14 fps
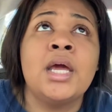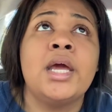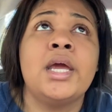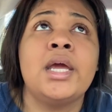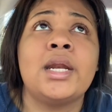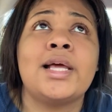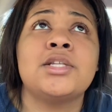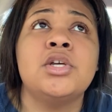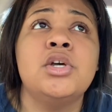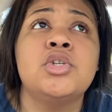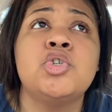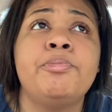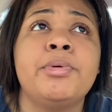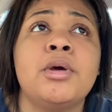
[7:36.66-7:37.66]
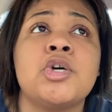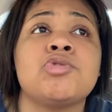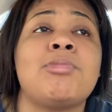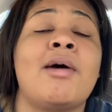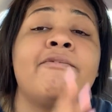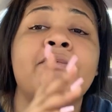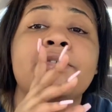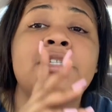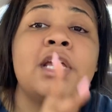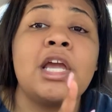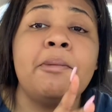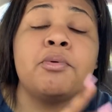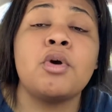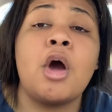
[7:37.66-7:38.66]
And I took the 2 pills. My
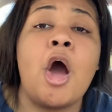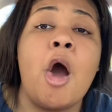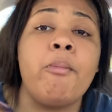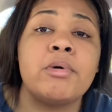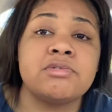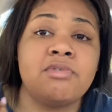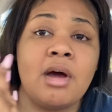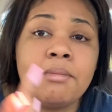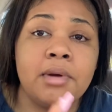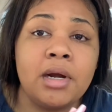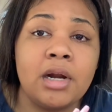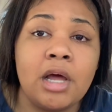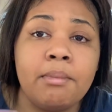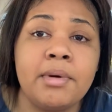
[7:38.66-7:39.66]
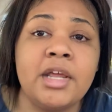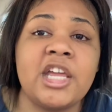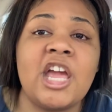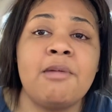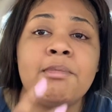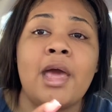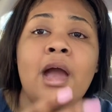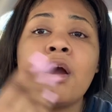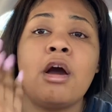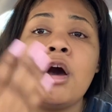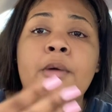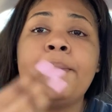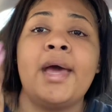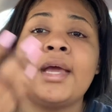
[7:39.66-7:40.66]
second pill I almost vomited up, but they gave me an
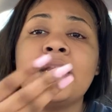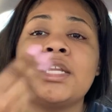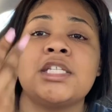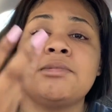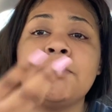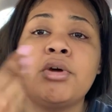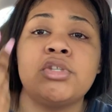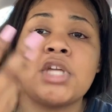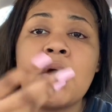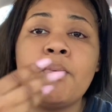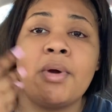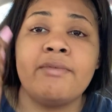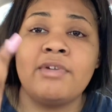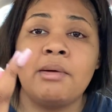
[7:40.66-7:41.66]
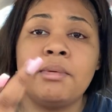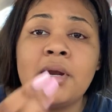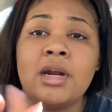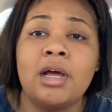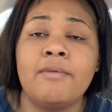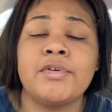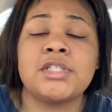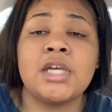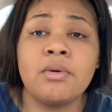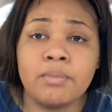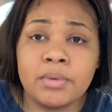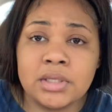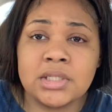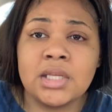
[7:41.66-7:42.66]
alcohol pack to smell, so I went vomited up. For
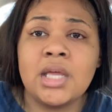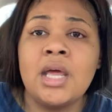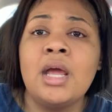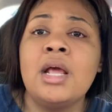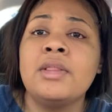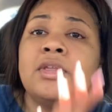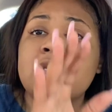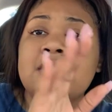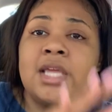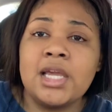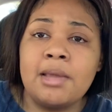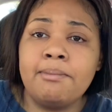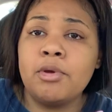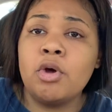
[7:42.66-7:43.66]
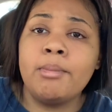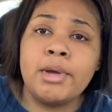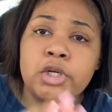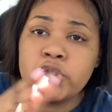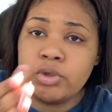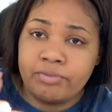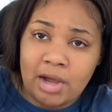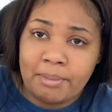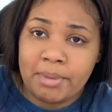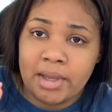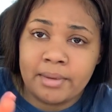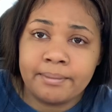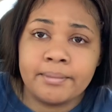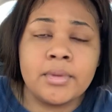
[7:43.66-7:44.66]
some reason, the second pill makes you
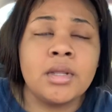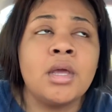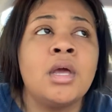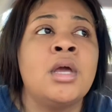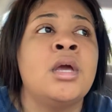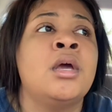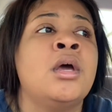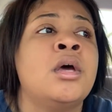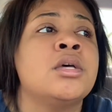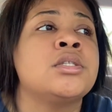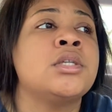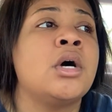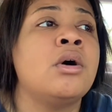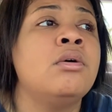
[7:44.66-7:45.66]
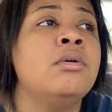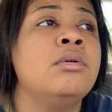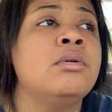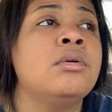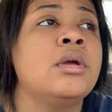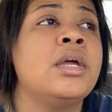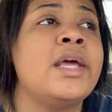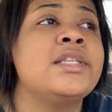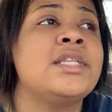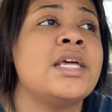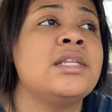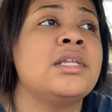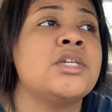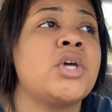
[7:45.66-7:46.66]
vomit. So they
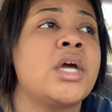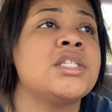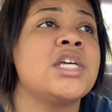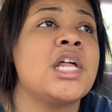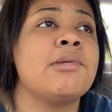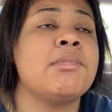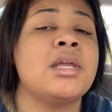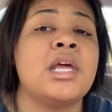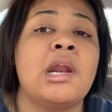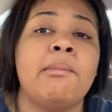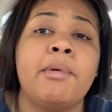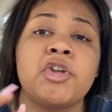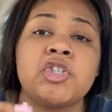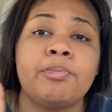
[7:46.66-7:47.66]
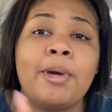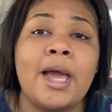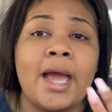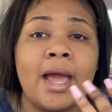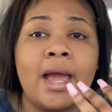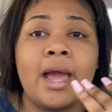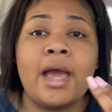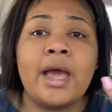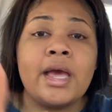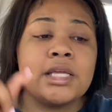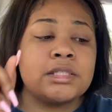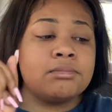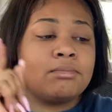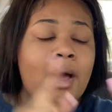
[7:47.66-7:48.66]
start telling me to get a bunch of
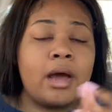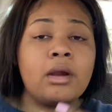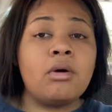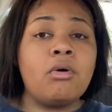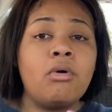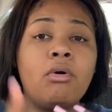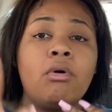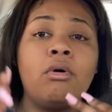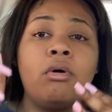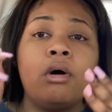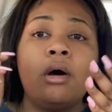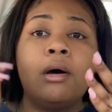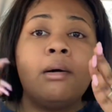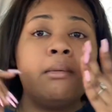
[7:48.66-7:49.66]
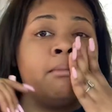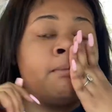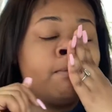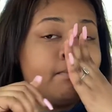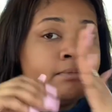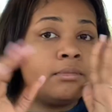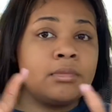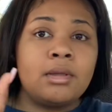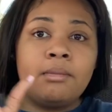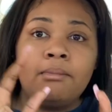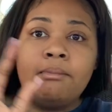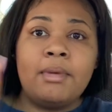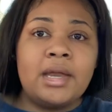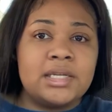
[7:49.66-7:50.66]
pads, Midol oil,
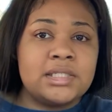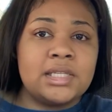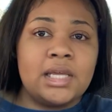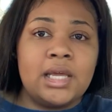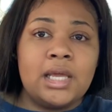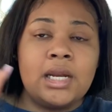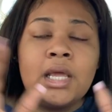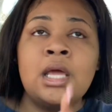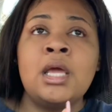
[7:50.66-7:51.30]
medicine.